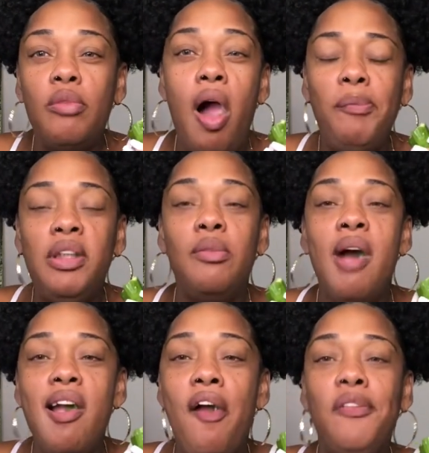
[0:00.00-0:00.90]
I mean, the
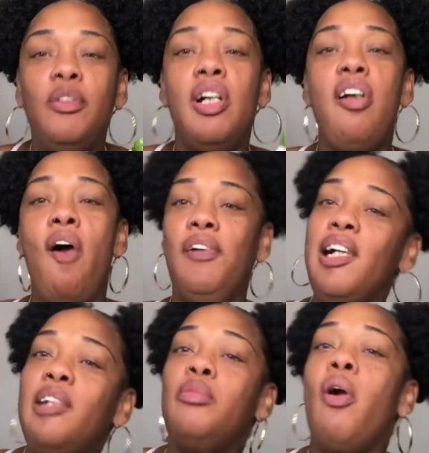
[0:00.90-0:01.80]
weight couldn't have done all
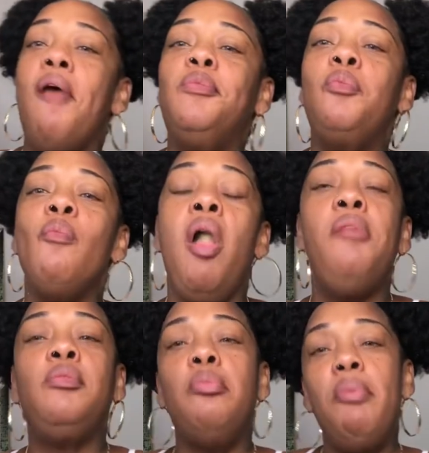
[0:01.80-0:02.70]
that.
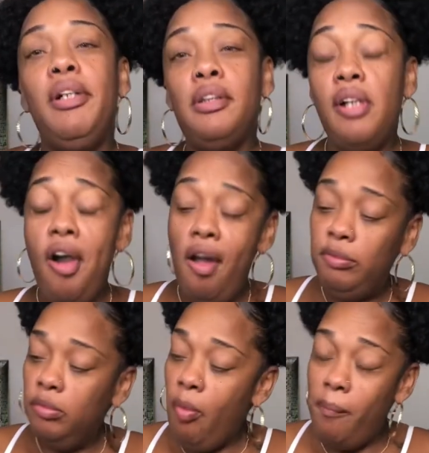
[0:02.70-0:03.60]
But it's good.
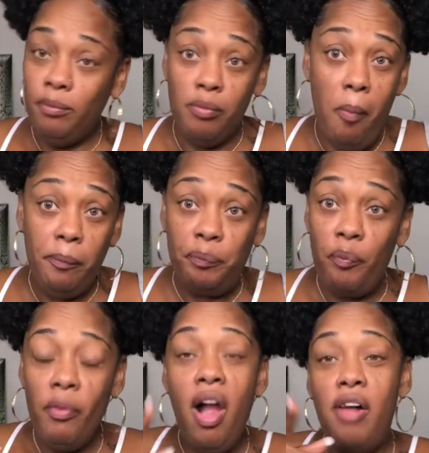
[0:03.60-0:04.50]

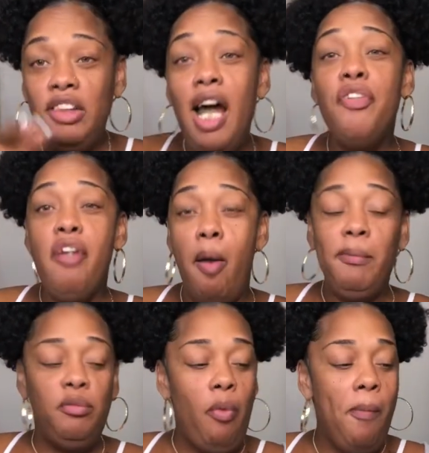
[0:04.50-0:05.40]
Mm-hmm. Y'all tell me.